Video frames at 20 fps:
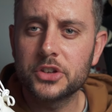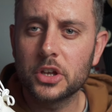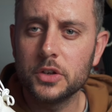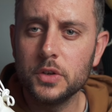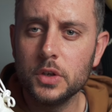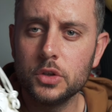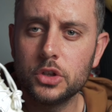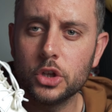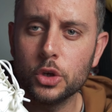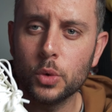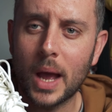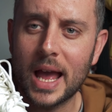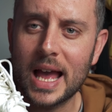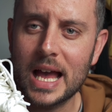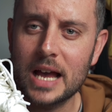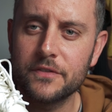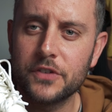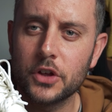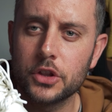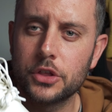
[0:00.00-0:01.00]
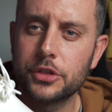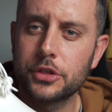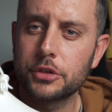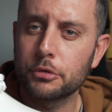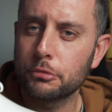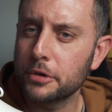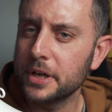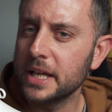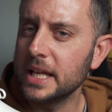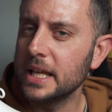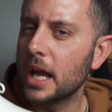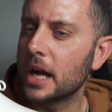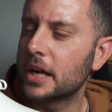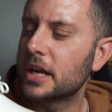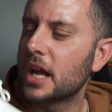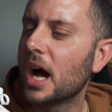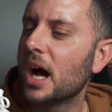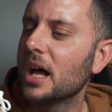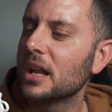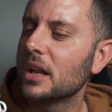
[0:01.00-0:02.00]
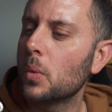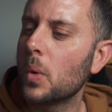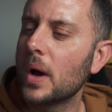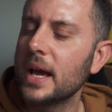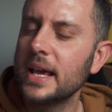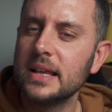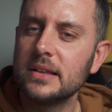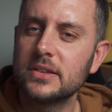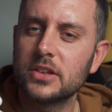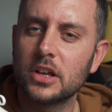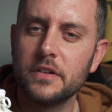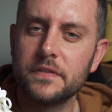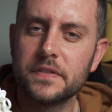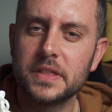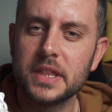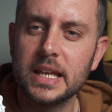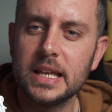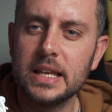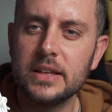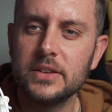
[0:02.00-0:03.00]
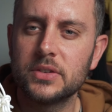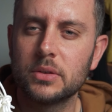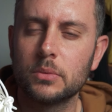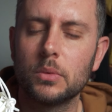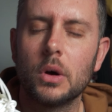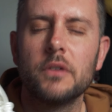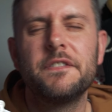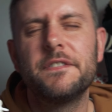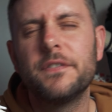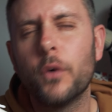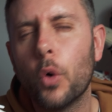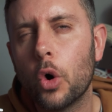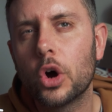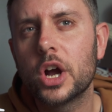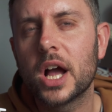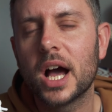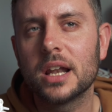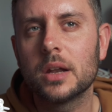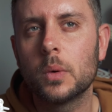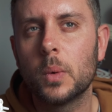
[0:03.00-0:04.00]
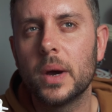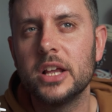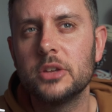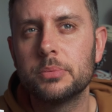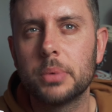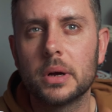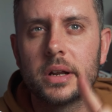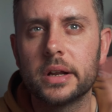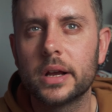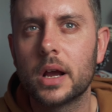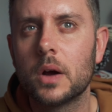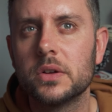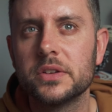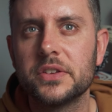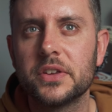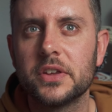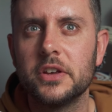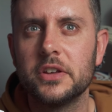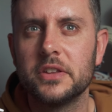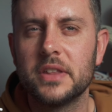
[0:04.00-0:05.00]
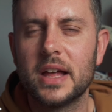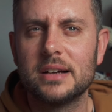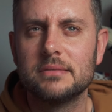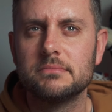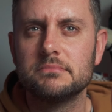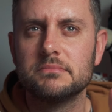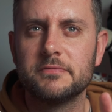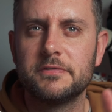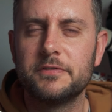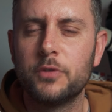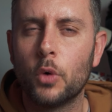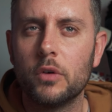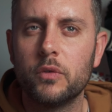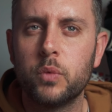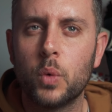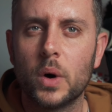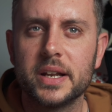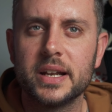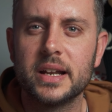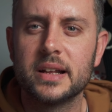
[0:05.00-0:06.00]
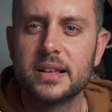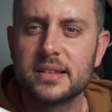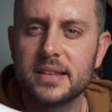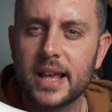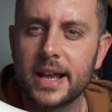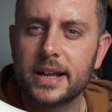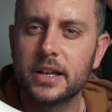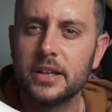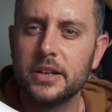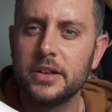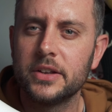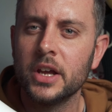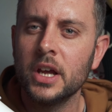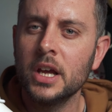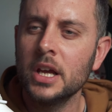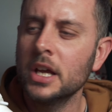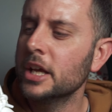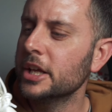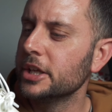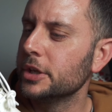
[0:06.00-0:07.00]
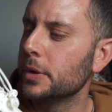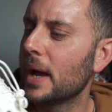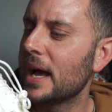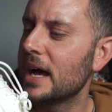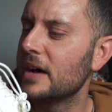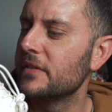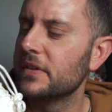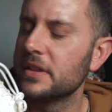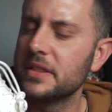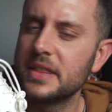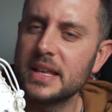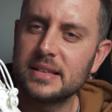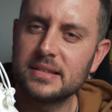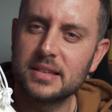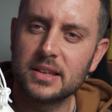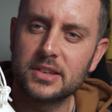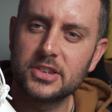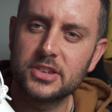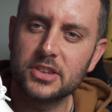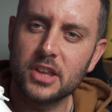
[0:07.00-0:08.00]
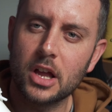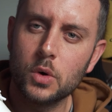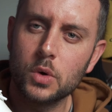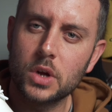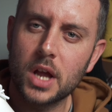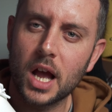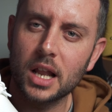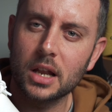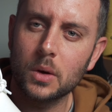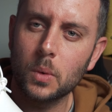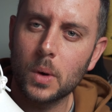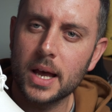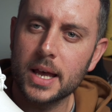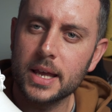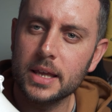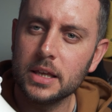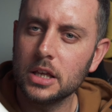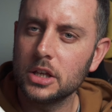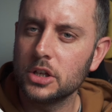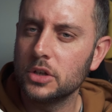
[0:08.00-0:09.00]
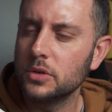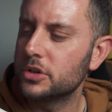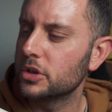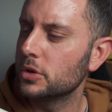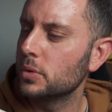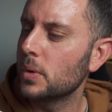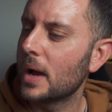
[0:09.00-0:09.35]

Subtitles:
so you do have 3 colorways of these, well 4 colorways, but I'm gonna go on to that 4th one in a second. You have this snow colorway, you do